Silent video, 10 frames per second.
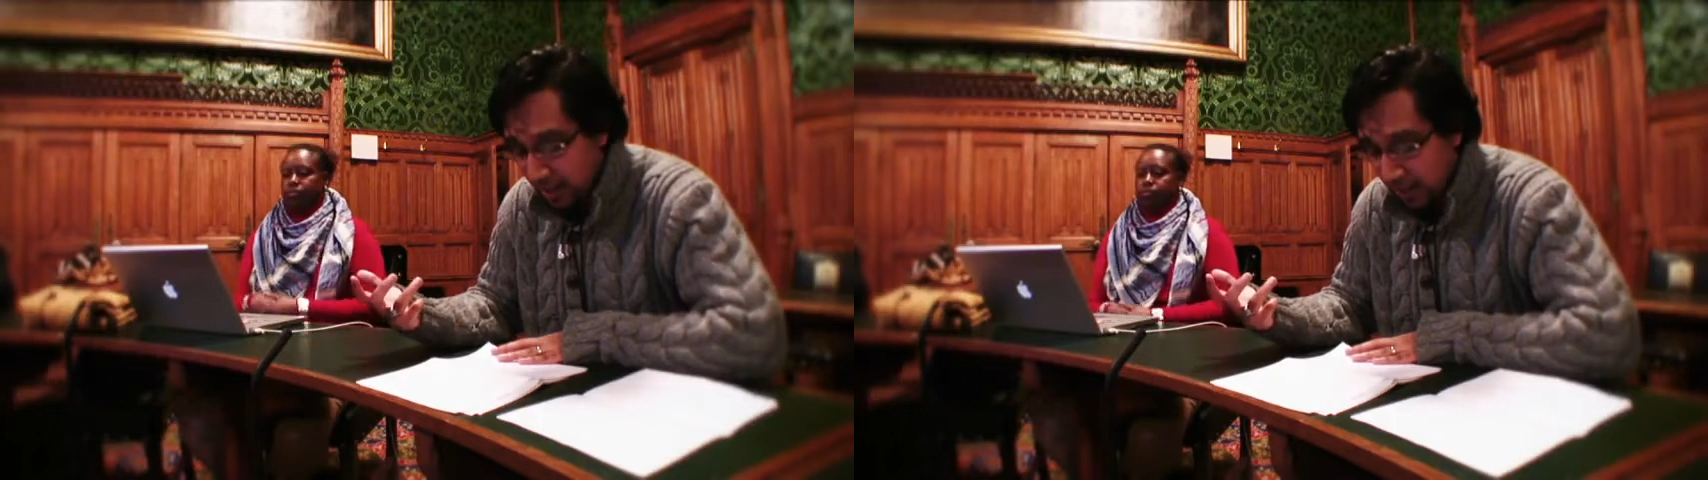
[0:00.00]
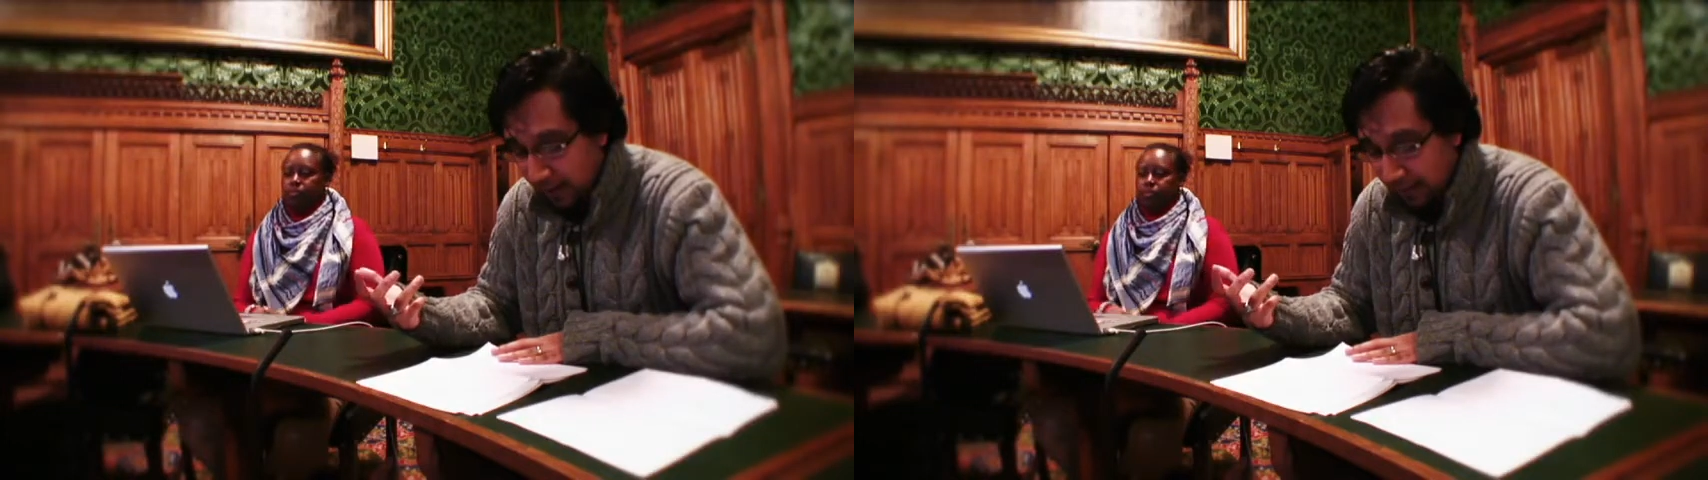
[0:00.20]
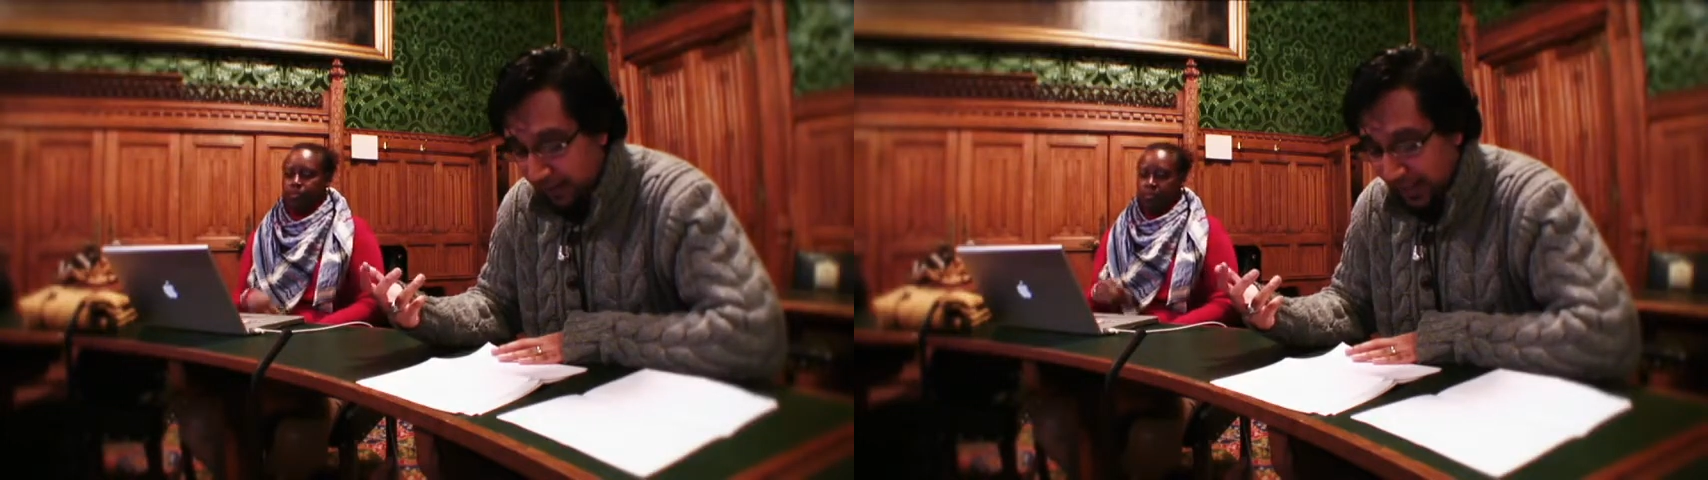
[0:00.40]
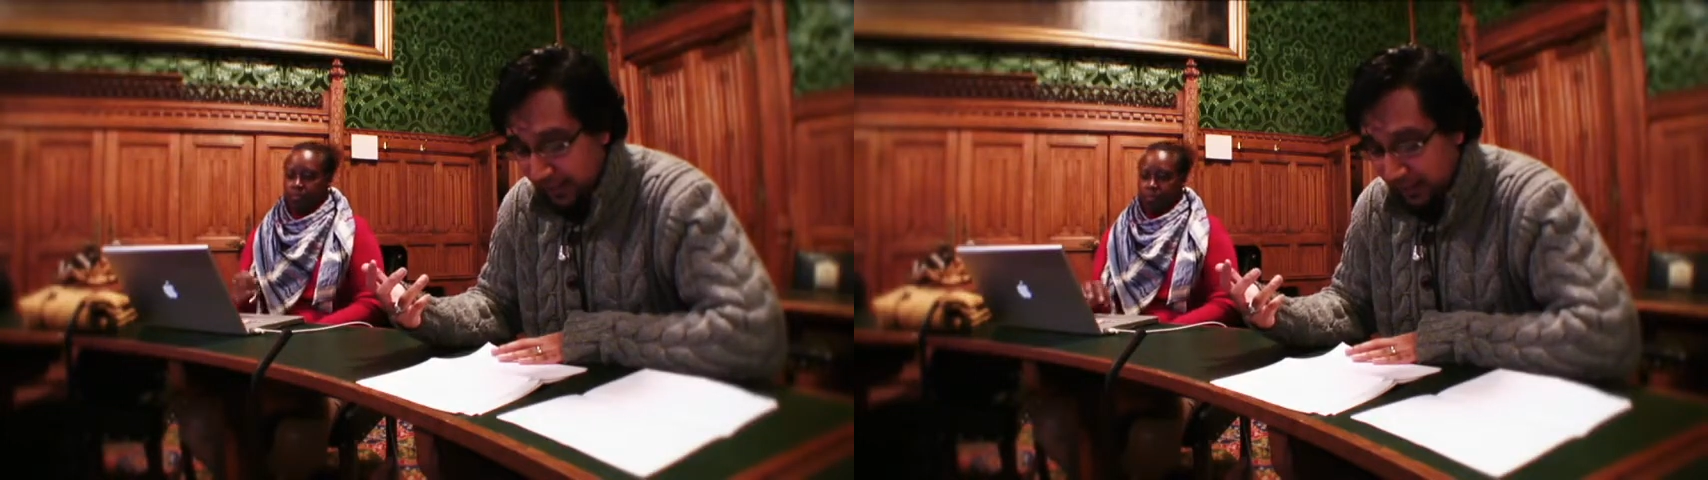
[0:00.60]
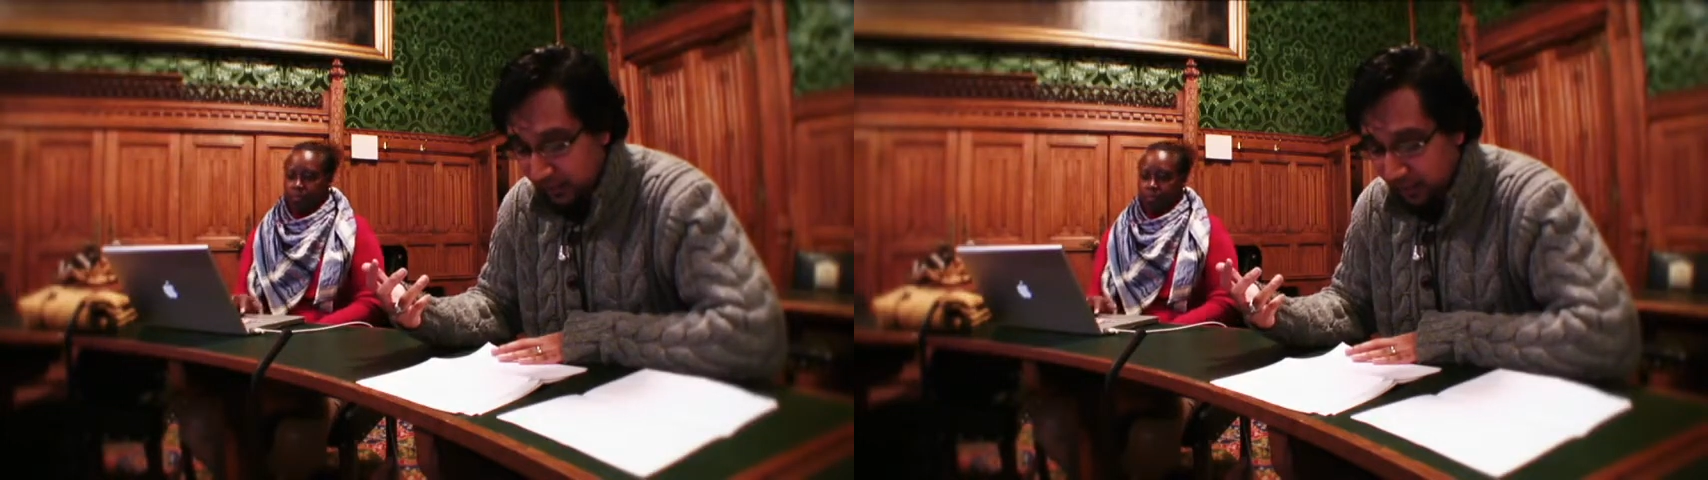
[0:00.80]
um, by
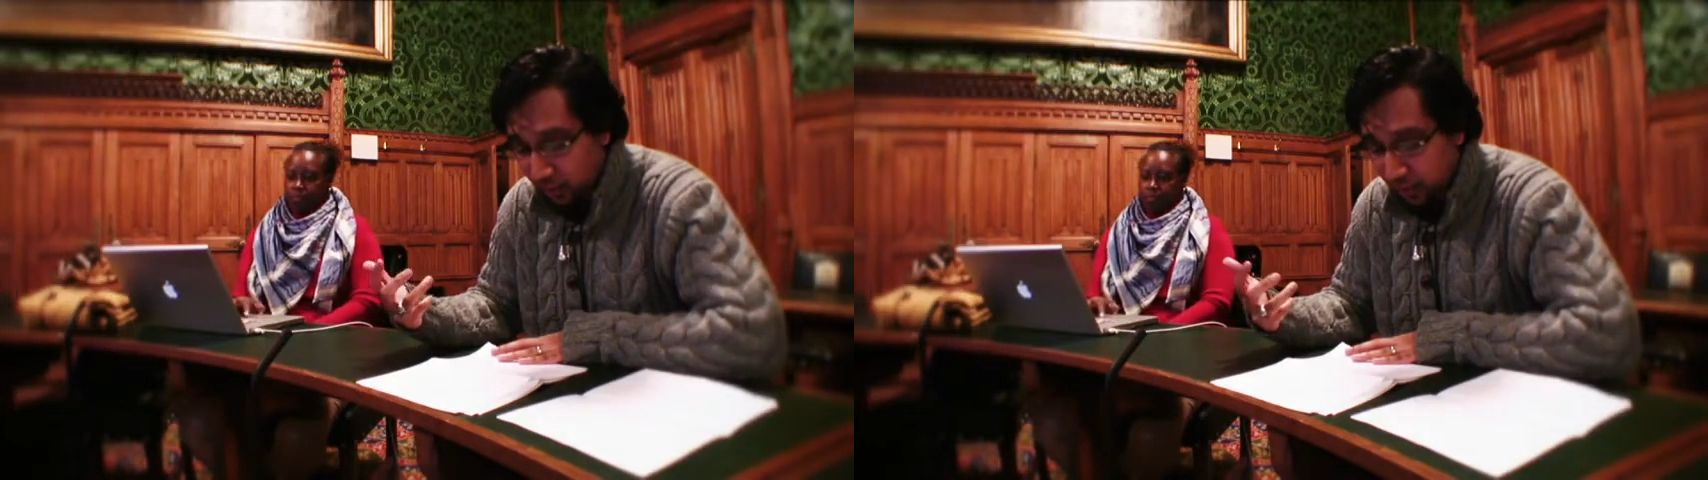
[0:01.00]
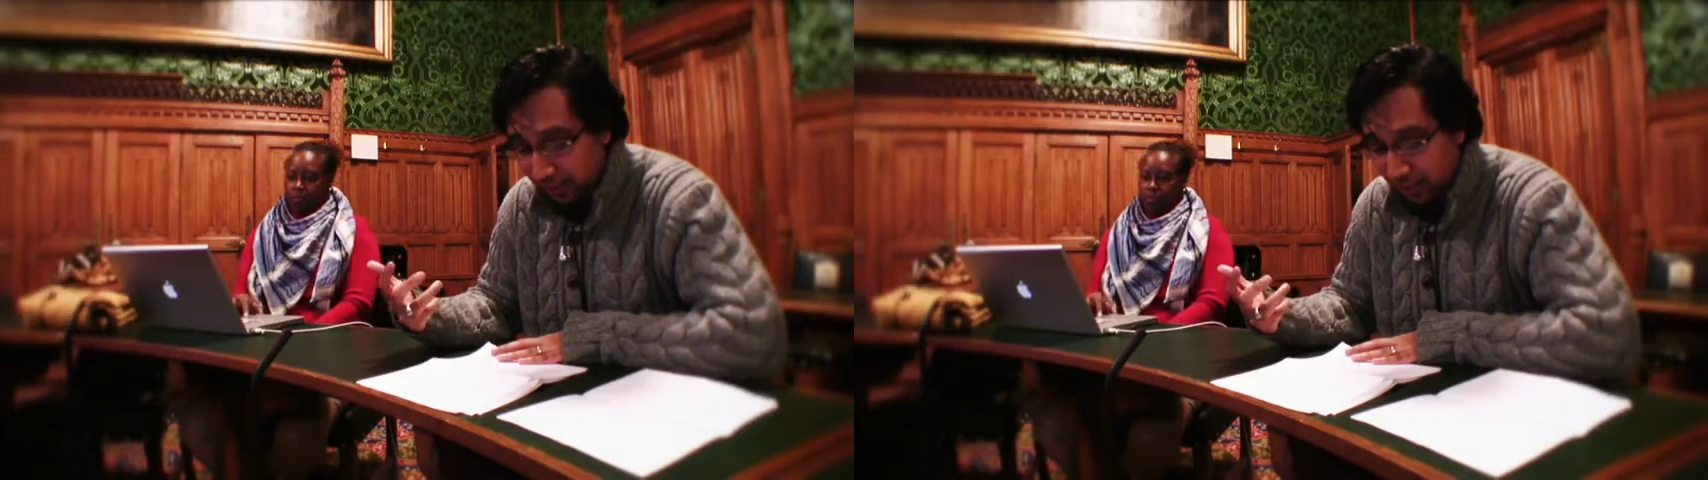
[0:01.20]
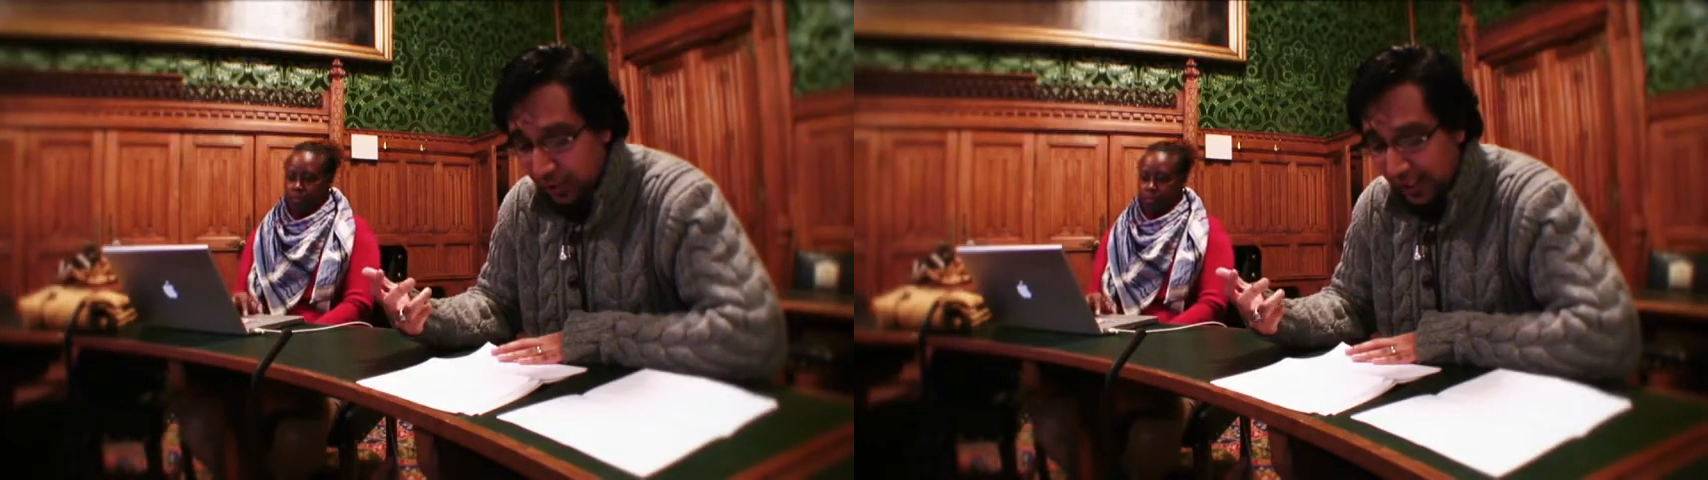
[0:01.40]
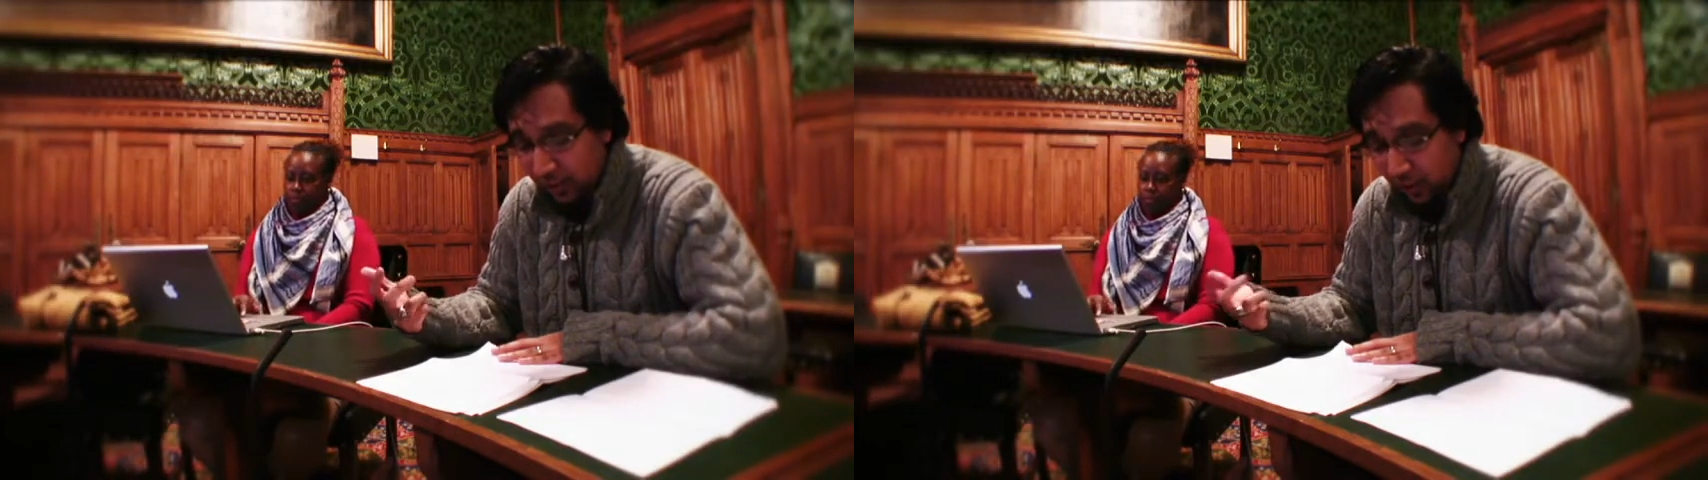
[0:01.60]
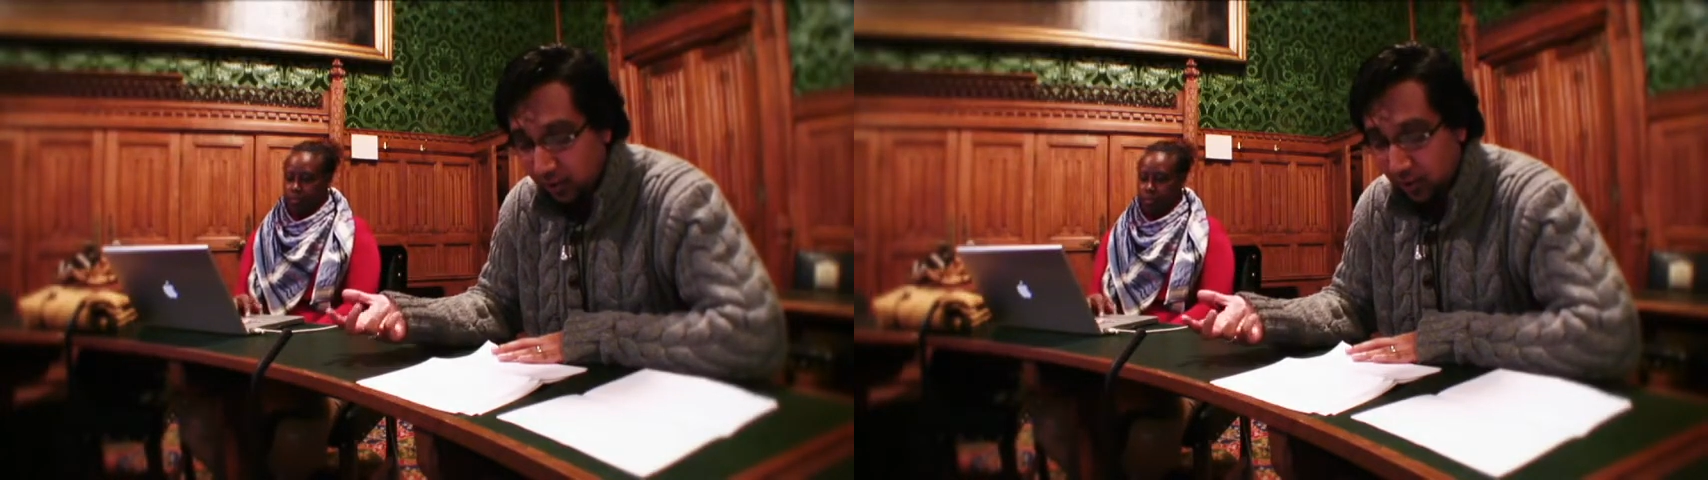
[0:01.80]
the, the author is Jay
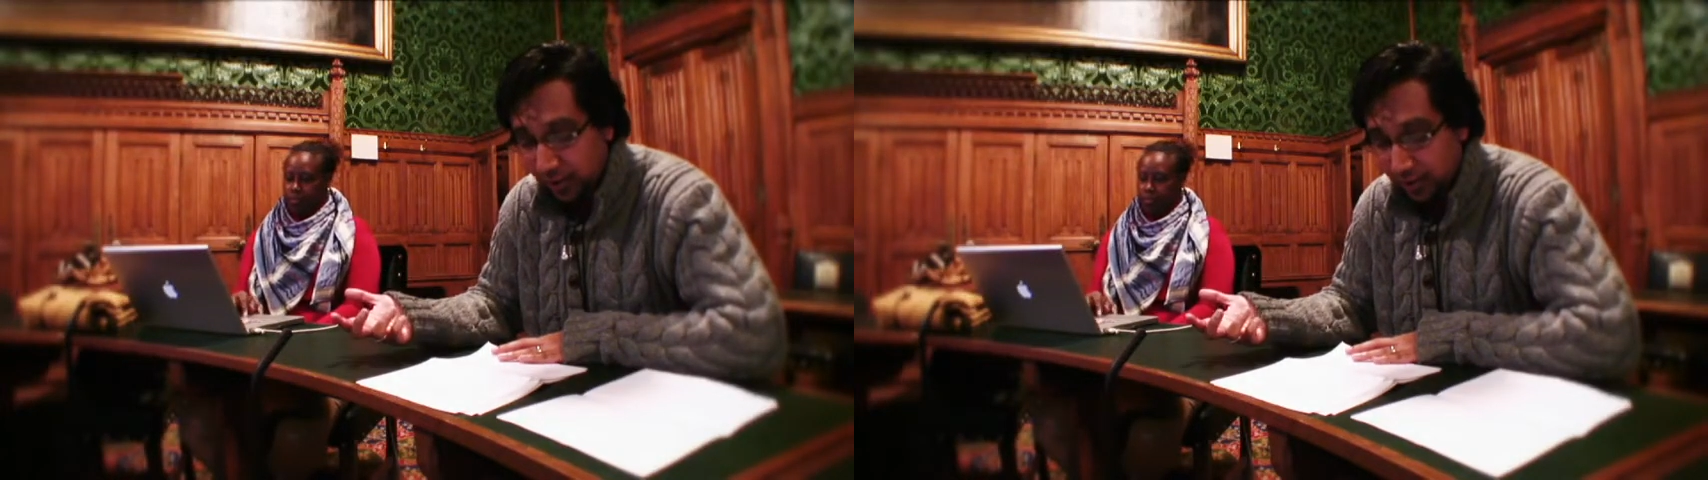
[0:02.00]
Kolar,